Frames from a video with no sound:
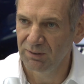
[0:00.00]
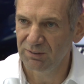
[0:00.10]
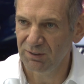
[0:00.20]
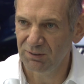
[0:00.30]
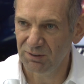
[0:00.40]

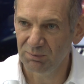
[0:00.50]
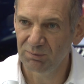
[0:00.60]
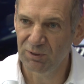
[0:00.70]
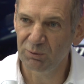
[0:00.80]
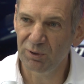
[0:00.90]
So
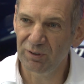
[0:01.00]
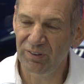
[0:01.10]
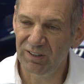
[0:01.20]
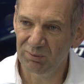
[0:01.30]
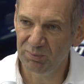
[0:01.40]
to
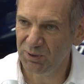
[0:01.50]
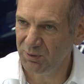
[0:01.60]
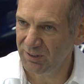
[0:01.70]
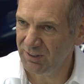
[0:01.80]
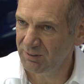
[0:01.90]
qualify on
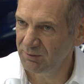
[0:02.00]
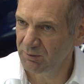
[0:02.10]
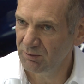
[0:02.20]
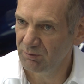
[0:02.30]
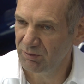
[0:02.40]
pole there
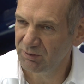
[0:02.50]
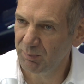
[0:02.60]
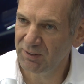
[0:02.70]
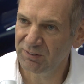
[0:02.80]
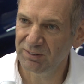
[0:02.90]
and for
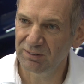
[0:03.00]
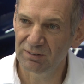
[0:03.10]
Sebastian